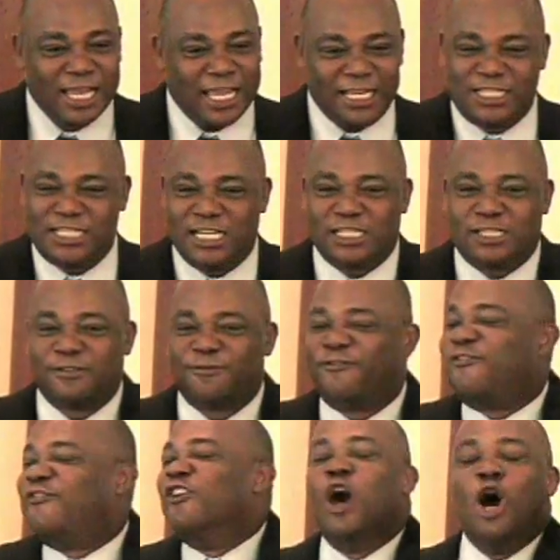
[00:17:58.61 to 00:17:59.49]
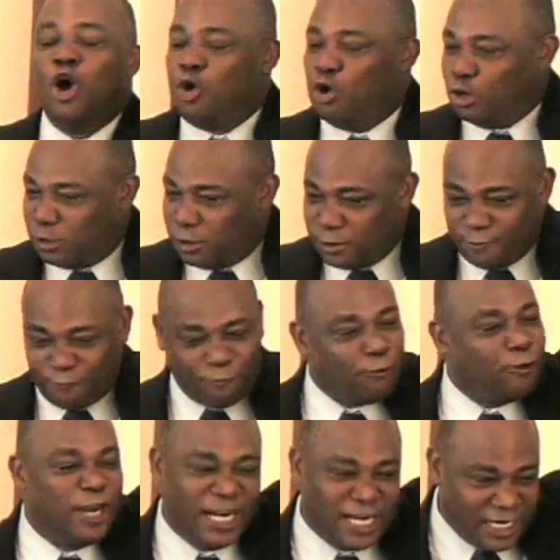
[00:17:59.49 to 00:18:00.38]
it just flowed
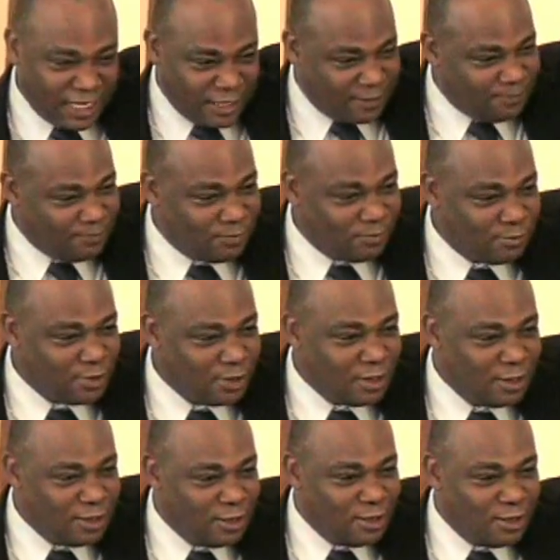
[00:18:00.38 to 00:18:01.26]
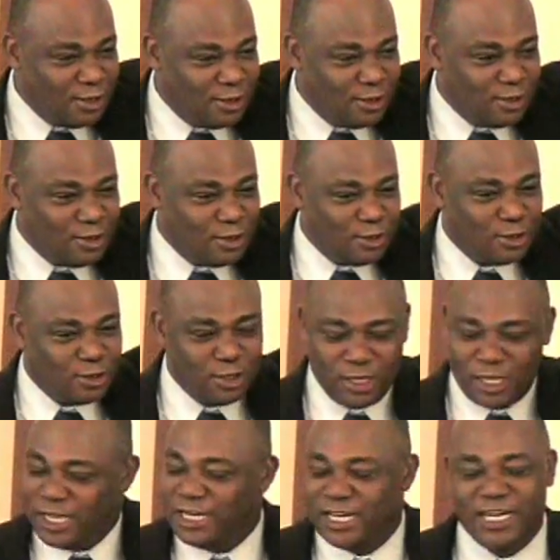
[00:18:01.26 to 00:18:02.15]
freely.
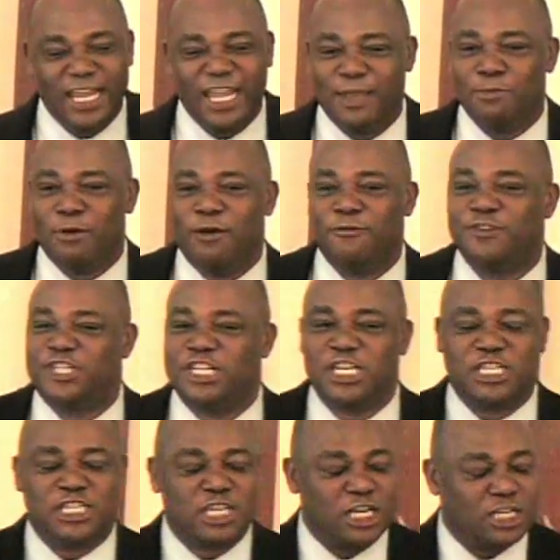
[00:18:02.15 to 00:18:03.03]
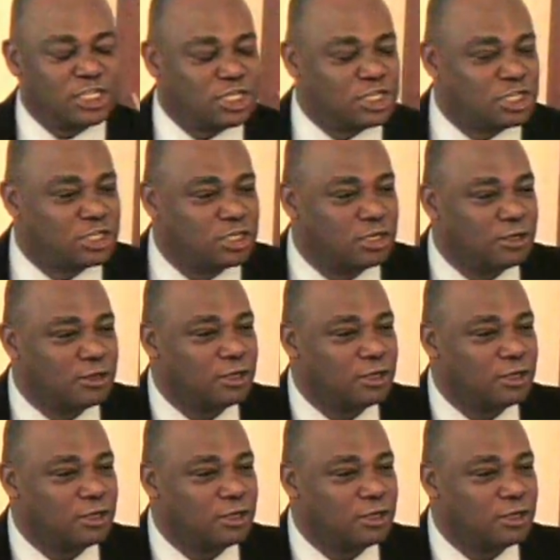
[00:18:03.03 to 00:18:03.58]
In the name of Jesus.